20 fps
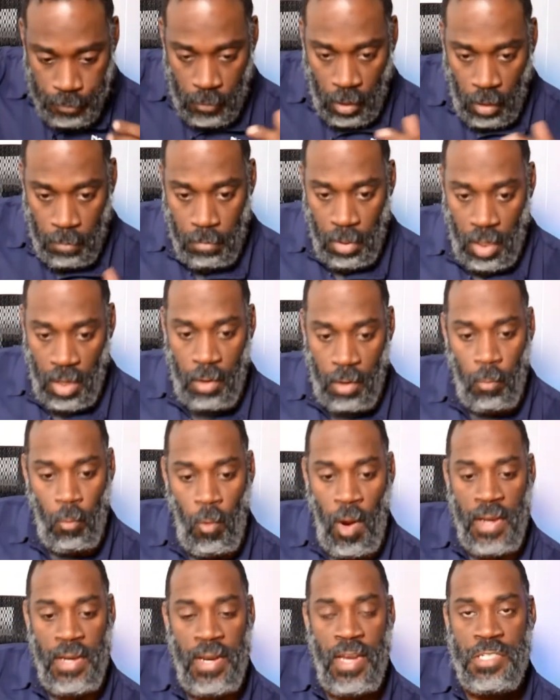But
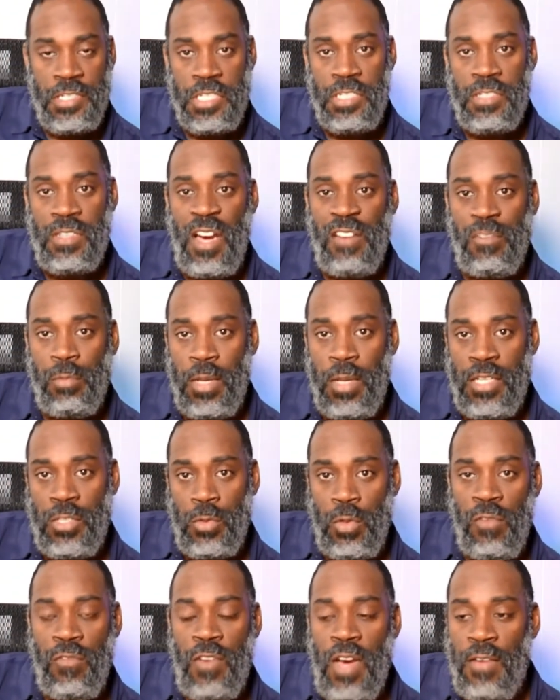right now she's comfortable at
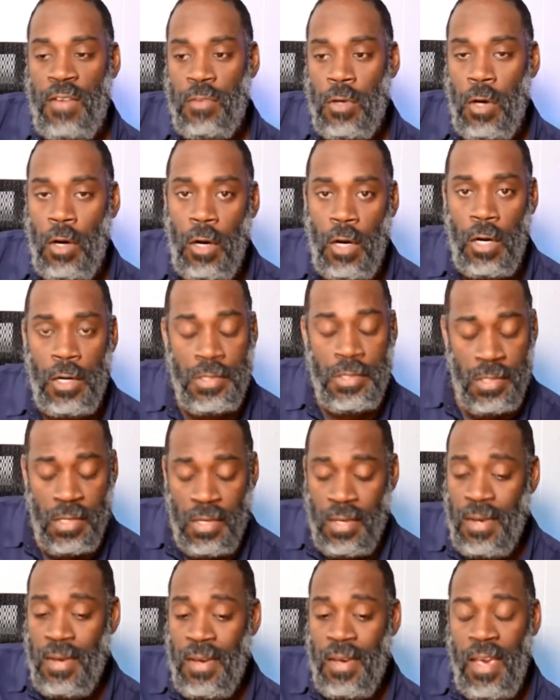25 yards,
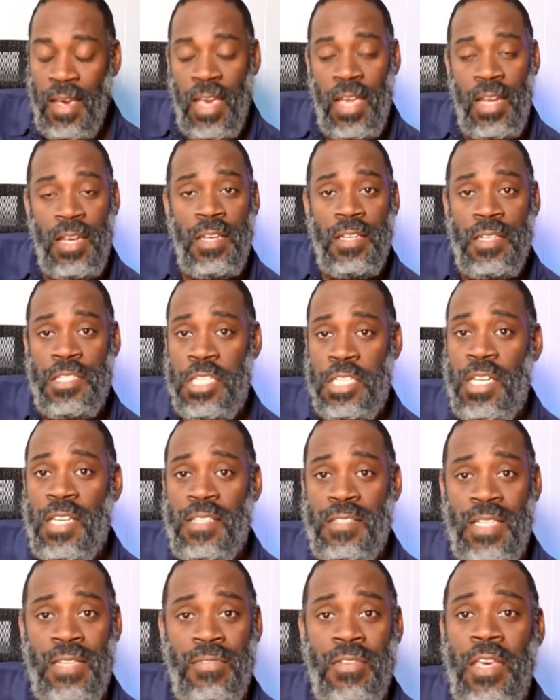and she
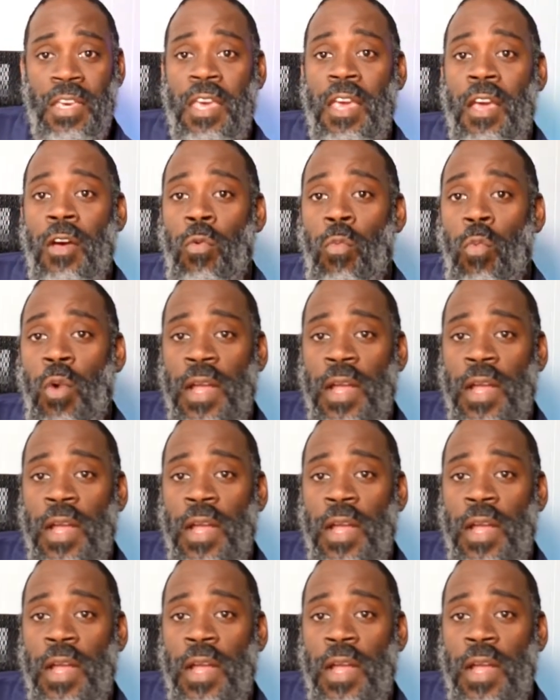doesn't even care what it